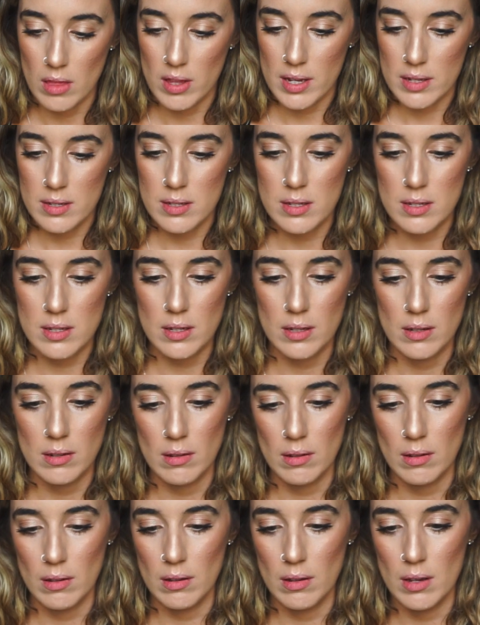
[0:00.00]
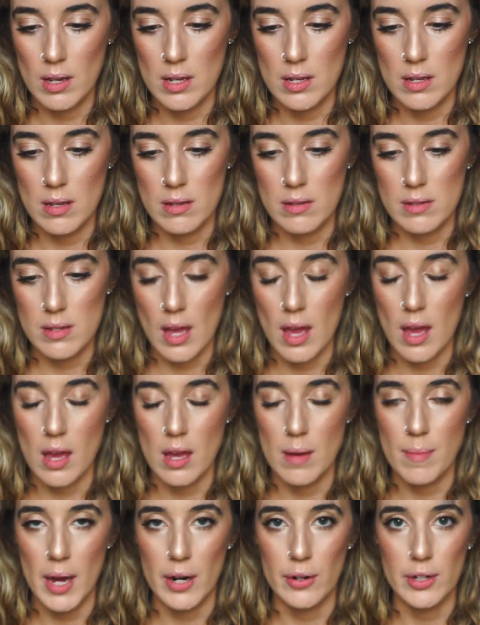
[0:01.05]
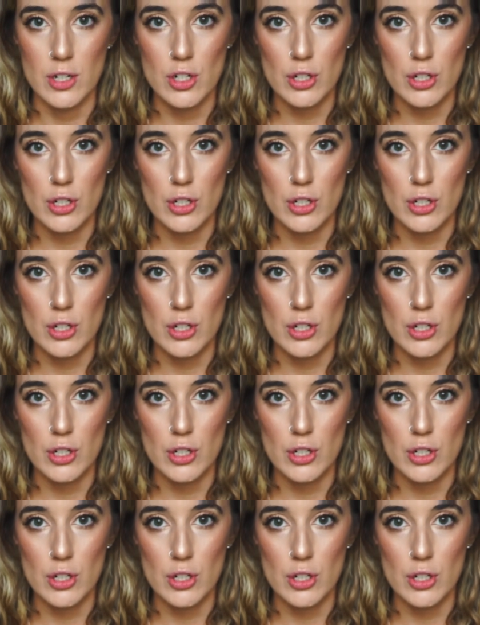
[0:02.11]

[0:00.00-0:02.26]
this is a battery